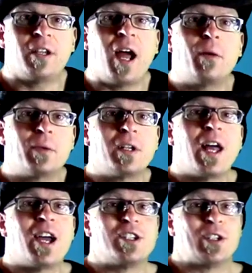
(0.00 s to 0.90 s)
And I
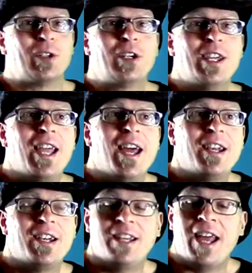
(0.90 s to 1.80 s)
realized looking at
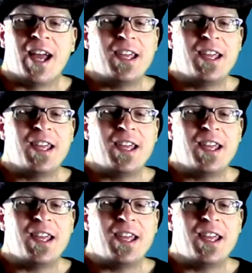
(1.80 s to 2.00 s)
it, yeah,